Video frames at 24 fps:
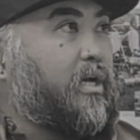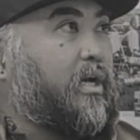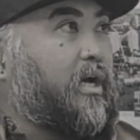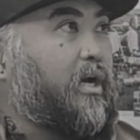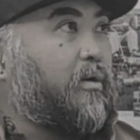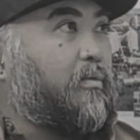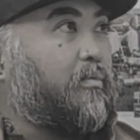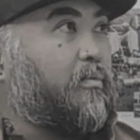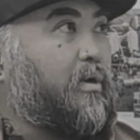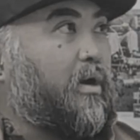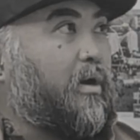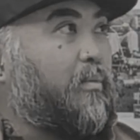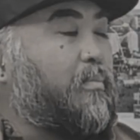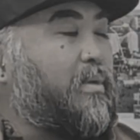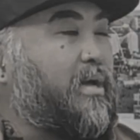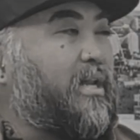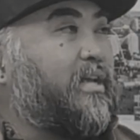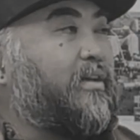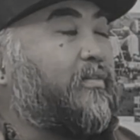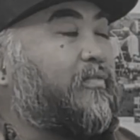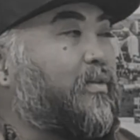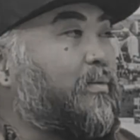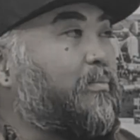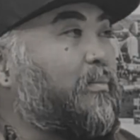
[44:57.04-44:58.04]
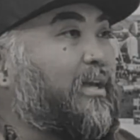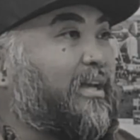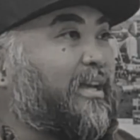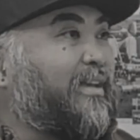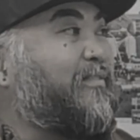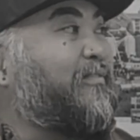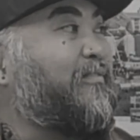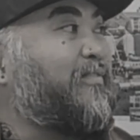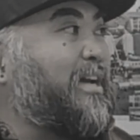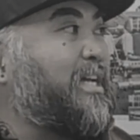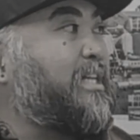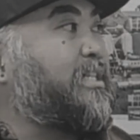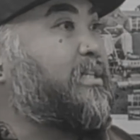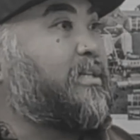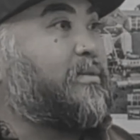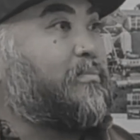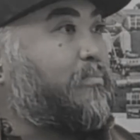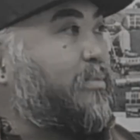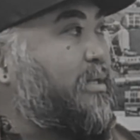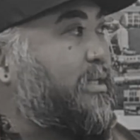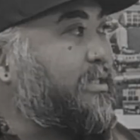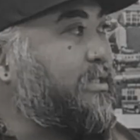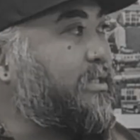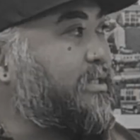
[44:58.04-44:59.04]
how many of them like invest in
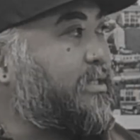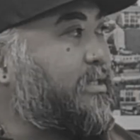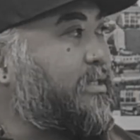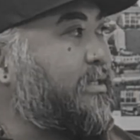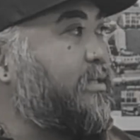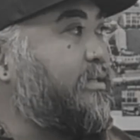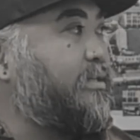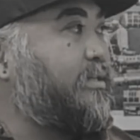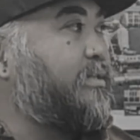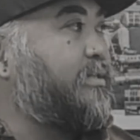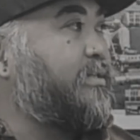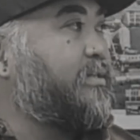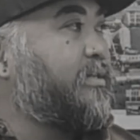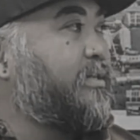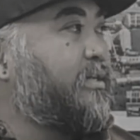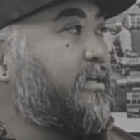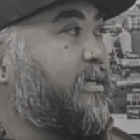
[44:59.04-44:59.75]
businesses